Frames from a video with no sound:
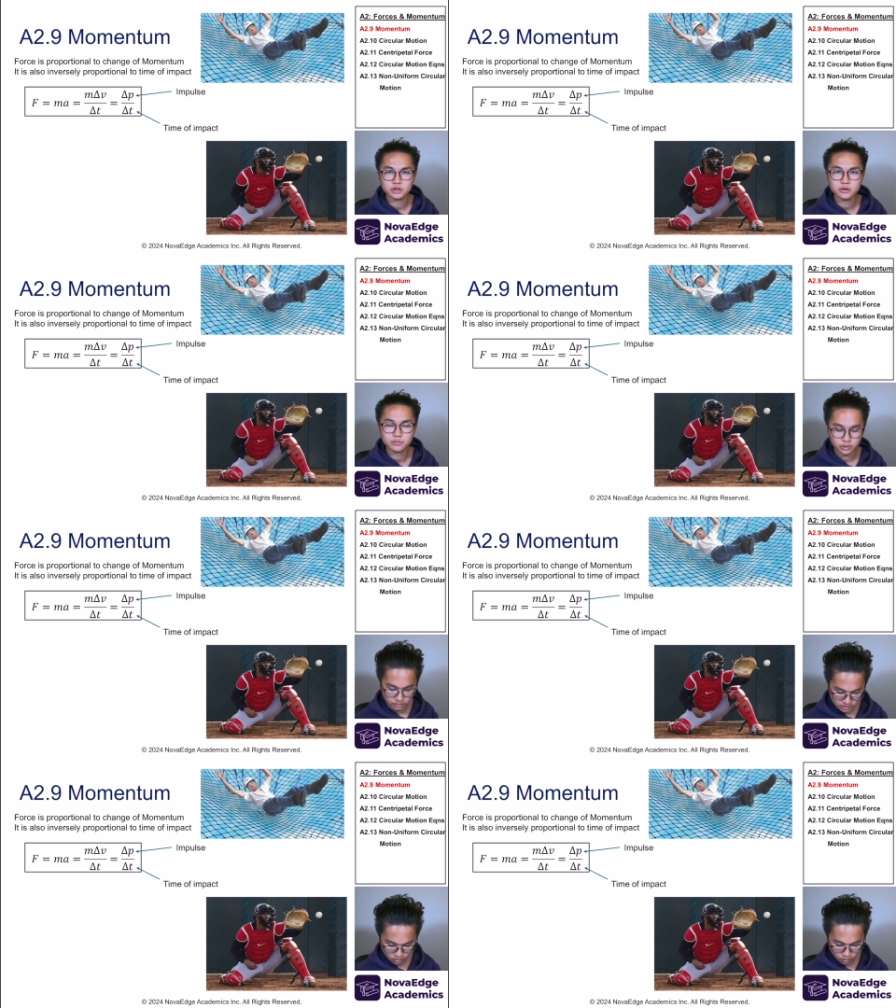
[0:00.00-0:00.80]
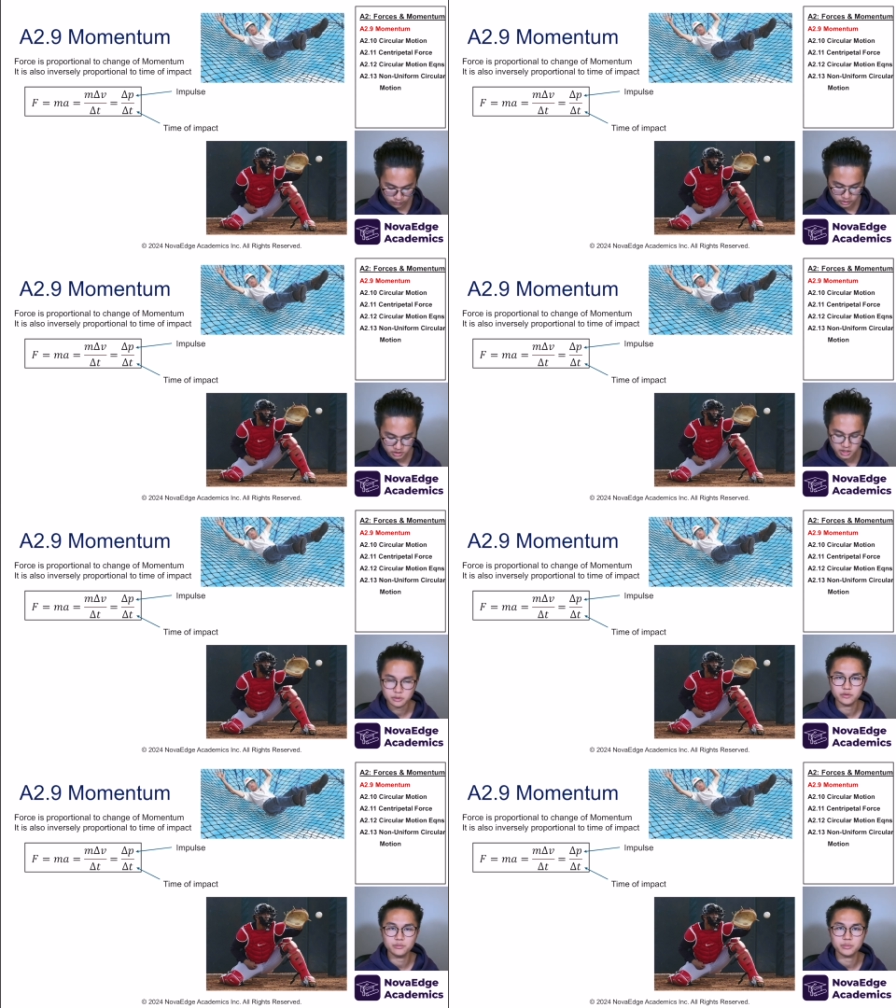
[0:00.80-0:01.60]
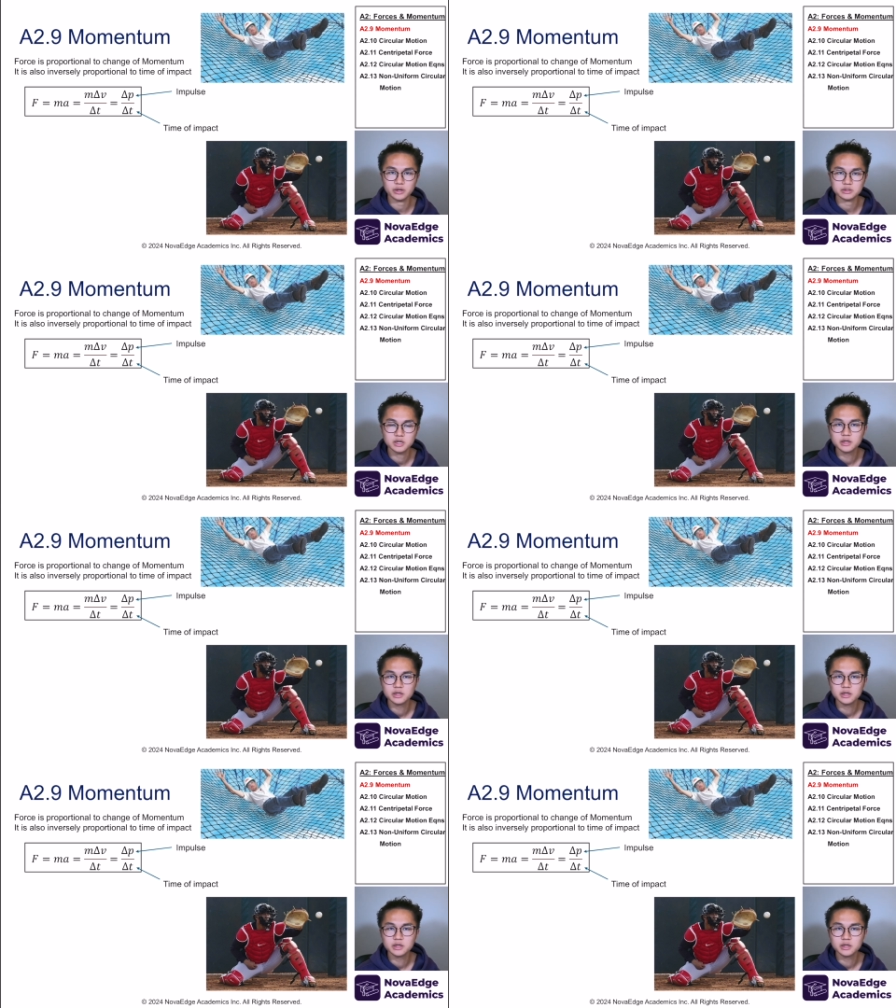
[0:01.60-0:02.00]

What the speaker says: impulse over time of impact.